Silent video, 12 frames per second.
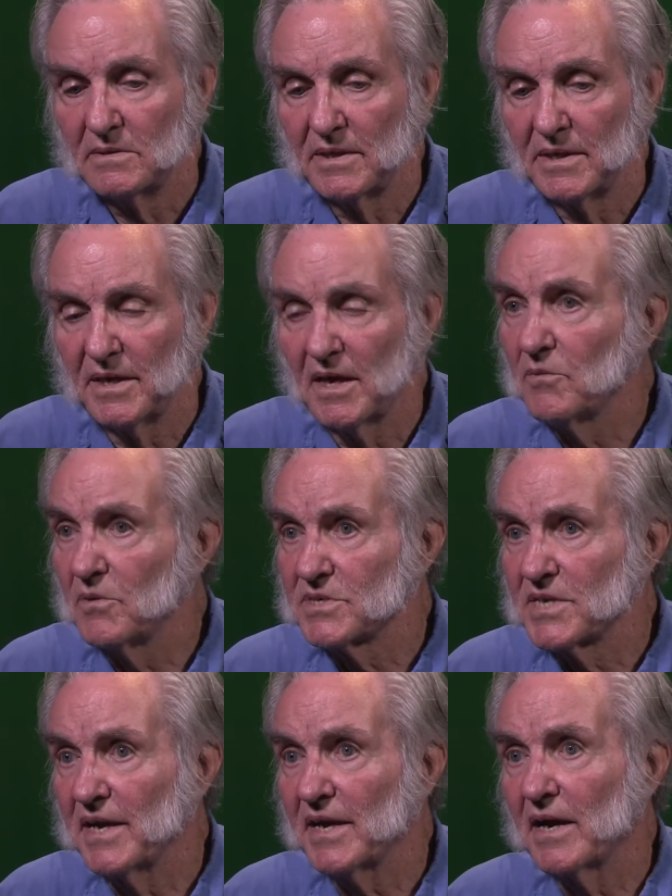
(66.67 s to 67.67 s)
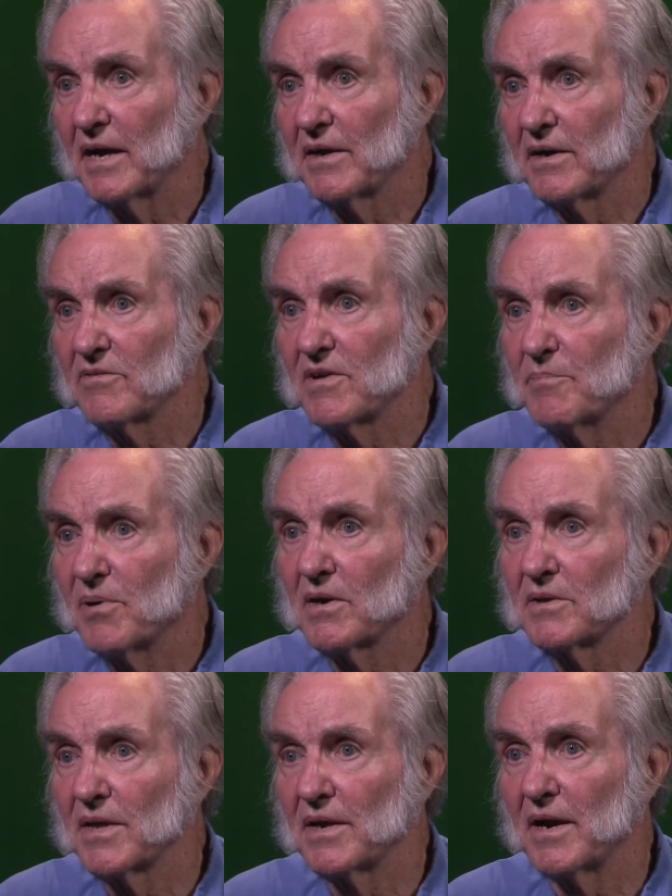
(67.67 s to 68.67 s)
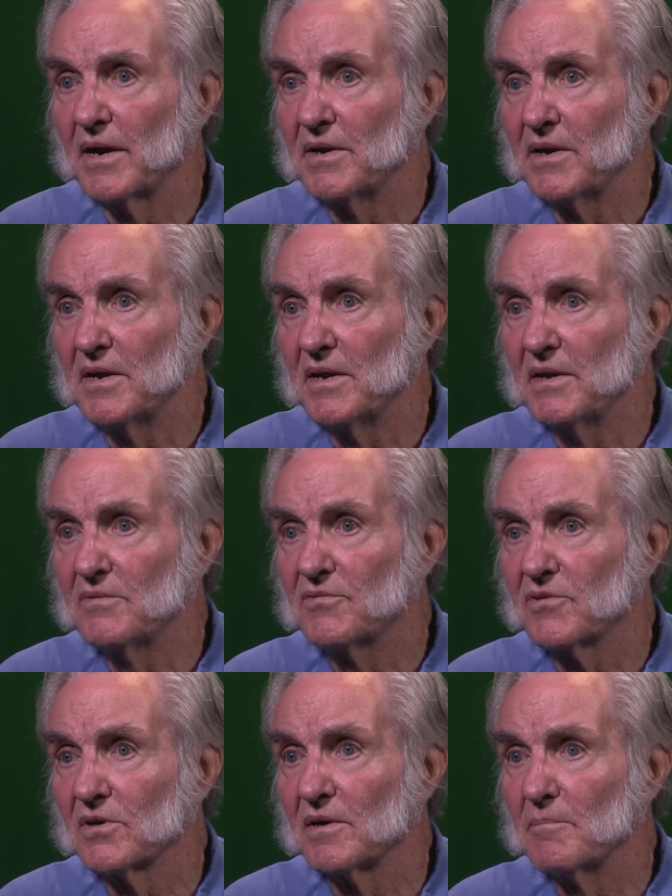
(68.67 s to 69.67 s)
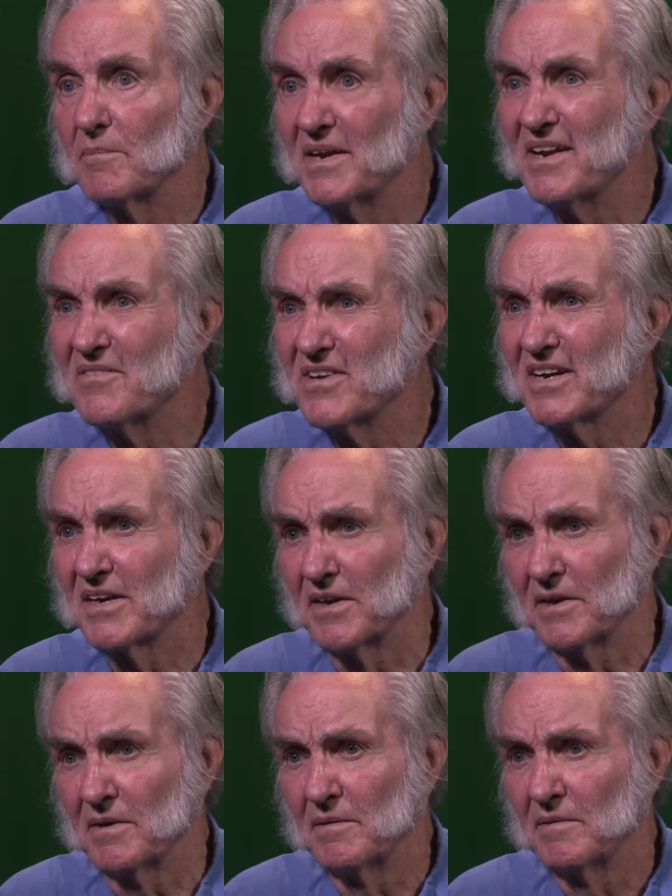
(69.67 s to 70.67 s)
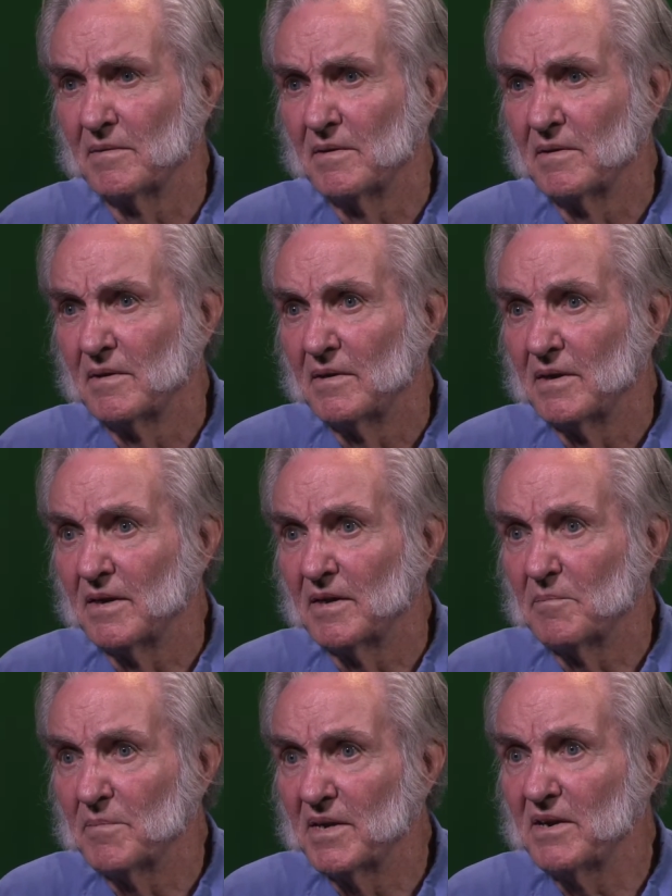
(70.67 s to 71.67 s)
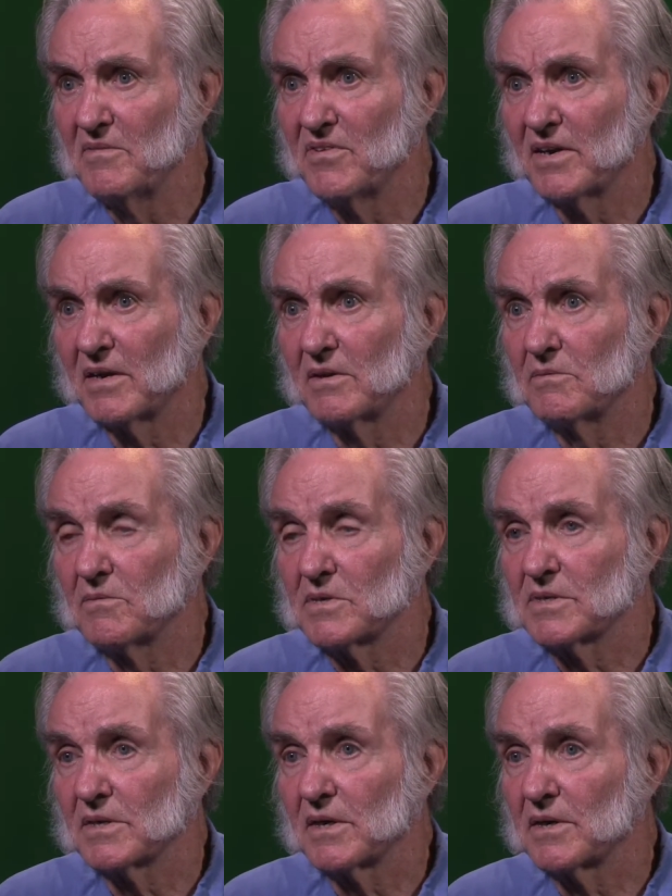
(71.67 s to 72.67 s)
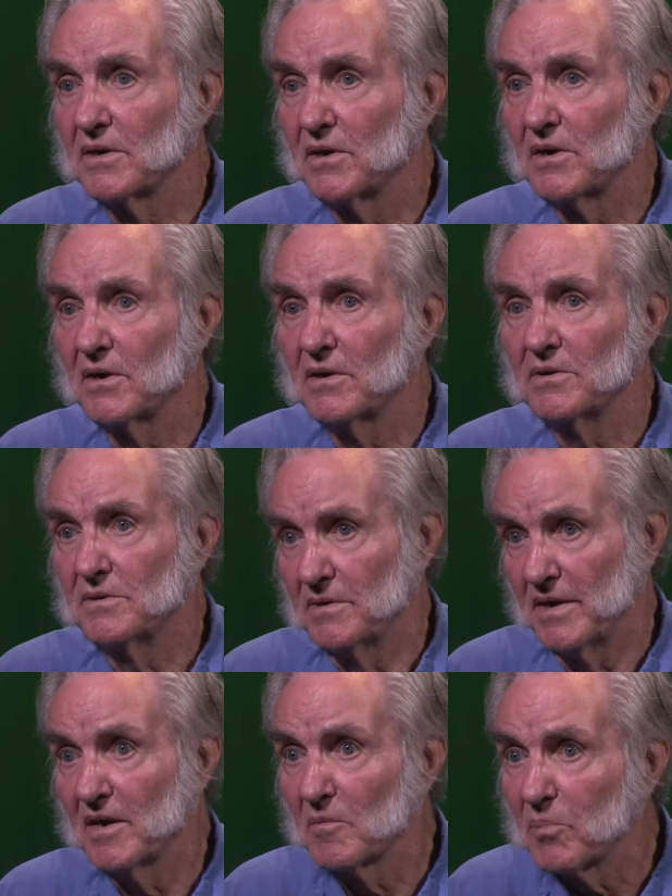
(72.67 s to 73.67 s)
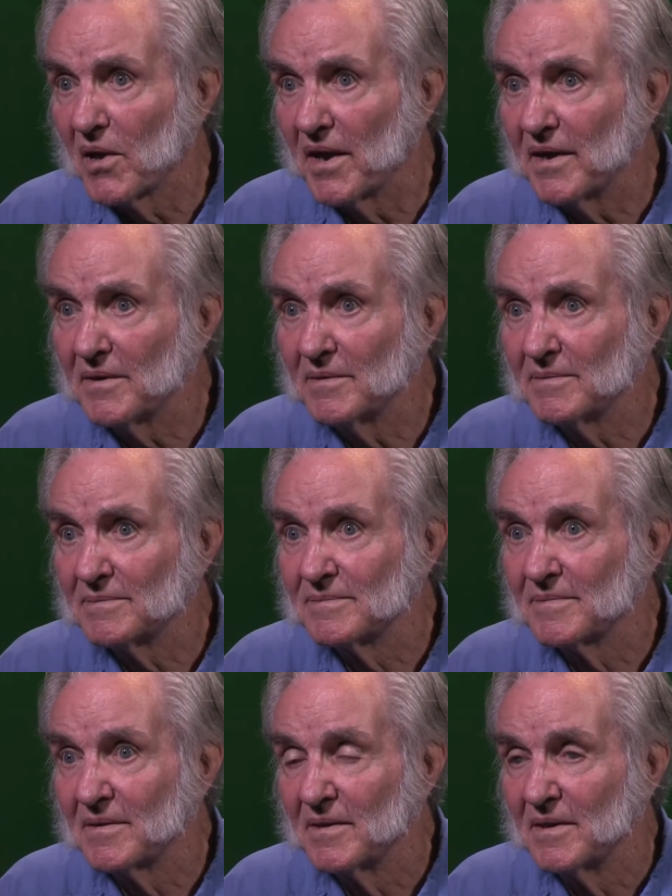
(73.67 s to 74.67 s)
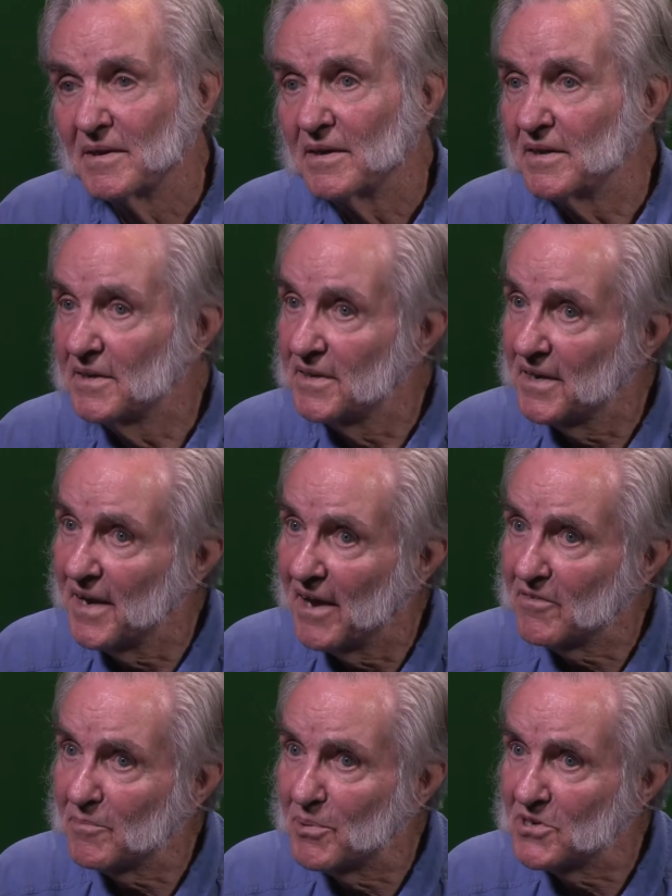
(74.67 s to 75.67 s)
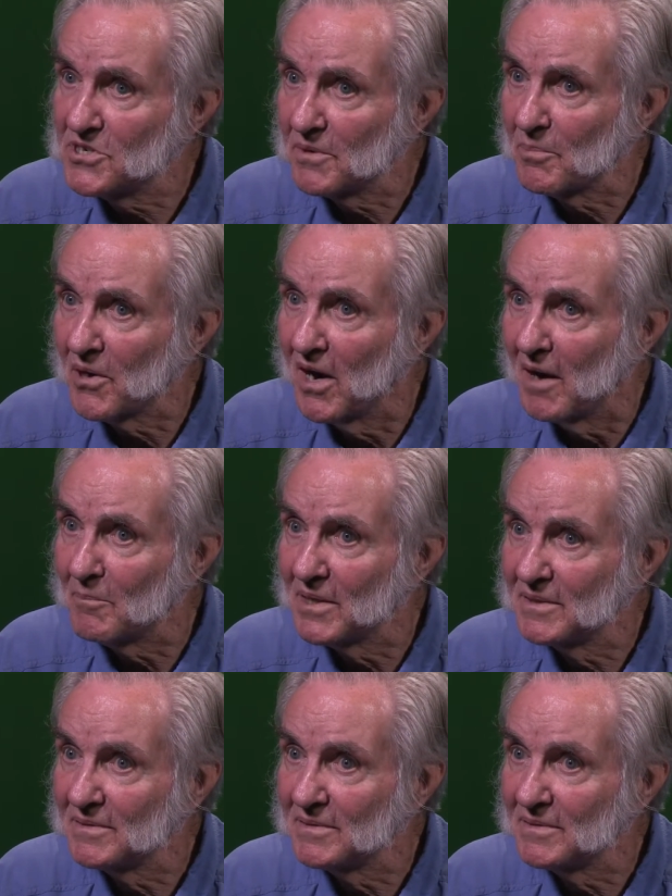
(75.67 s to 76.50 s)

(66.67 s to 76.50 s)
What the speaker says: and I will take out every part that I need for a MiniViggen. And a MiniViggen was a canard airplane. It did have a pusher prop.